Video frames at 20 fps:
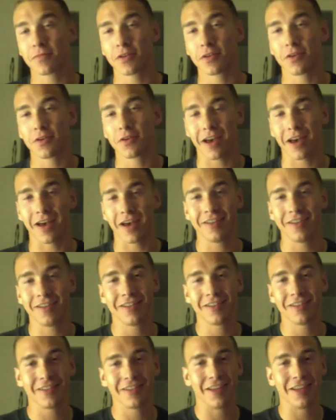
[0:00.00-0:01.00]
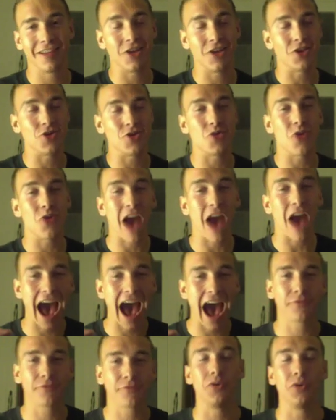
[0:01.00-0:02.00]
okay? You
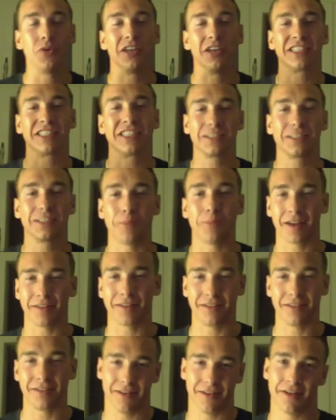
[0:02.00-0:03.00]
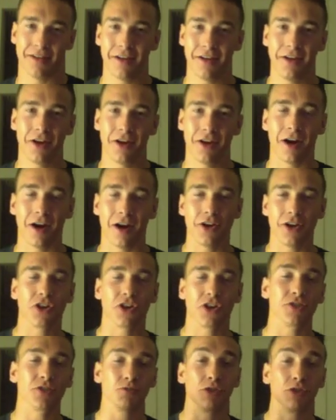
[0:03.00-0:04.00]
have to expect it, all right?
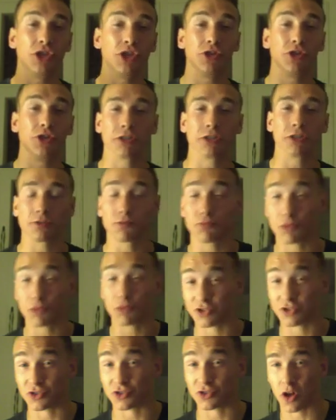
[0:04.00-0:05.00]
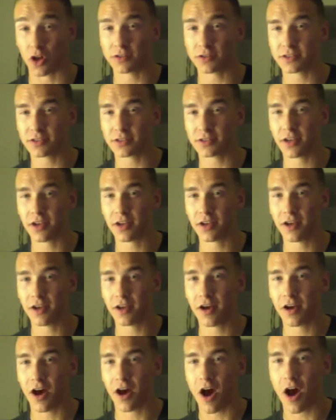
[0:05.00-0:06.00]
Your results
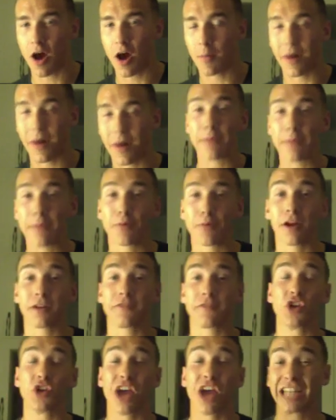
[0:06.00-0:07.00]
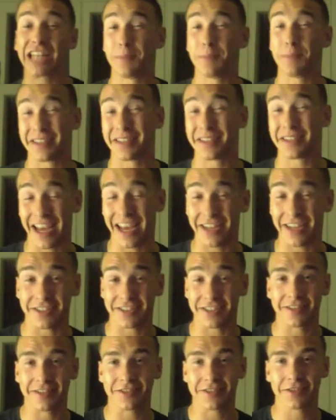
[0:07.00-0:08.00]
are a byproduct of your
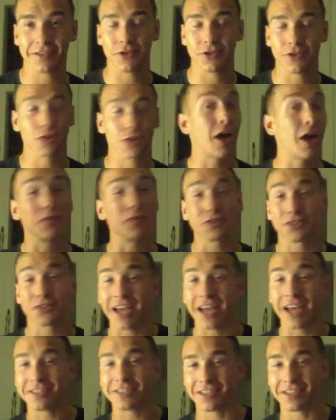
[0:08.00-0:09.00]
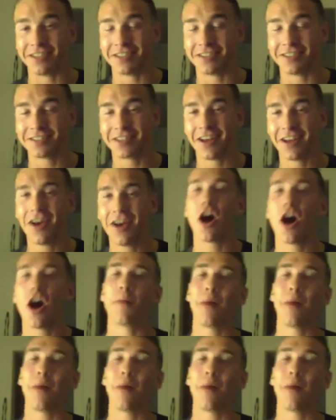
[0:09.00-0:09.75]
expectations. Your conversations are a